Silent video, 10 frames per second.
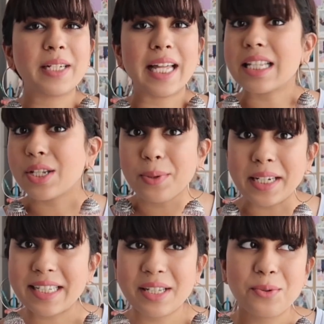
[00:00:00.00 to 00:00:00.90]
but that's no
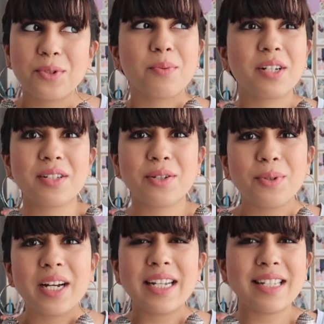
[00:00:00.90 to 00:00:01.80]
excuse because
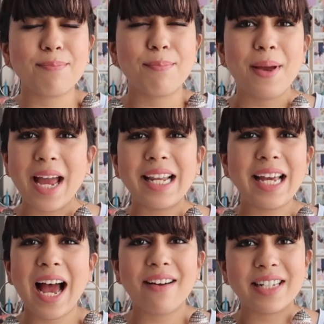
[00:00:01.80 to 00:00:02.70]
you guys barely
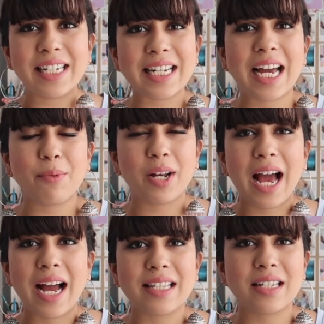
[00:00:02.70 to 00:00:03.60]
have any time on
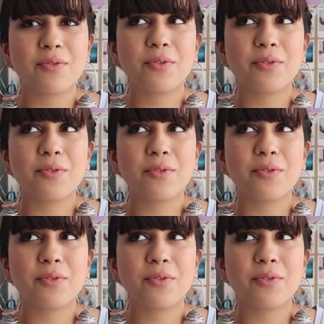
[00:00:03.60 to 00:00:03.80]
hands. And